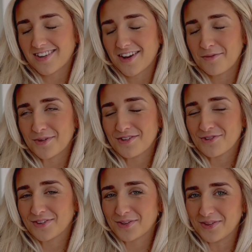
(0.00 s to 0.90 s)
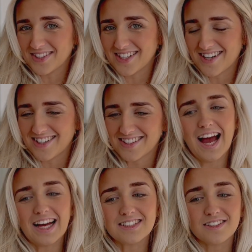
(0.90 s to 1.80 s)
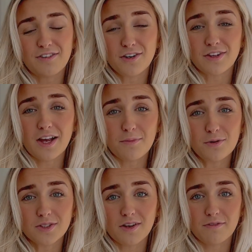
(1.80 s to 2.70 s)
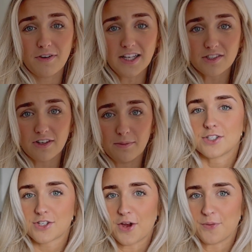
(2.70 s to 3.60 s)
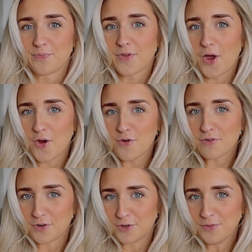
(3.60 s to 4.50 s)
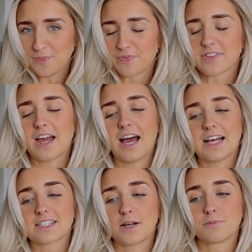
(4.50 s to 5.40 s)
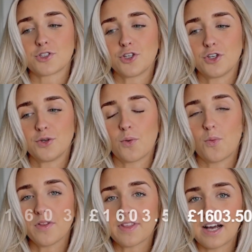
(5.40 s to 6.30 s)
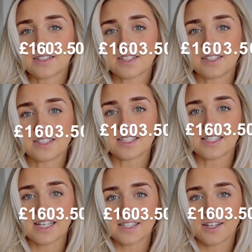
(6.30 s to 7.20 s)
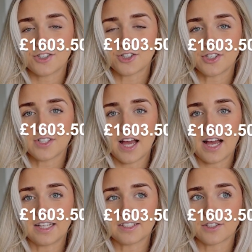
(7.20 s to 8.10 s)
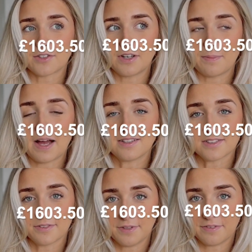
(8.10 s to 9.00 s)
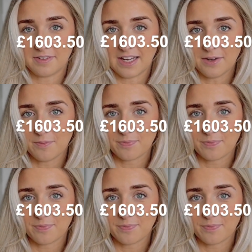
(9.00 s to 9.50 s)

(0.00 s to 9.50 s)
I hope you're enjoying the quality, guys. And the final thing I bought was face cream. So overall, that has come to £1,603.50.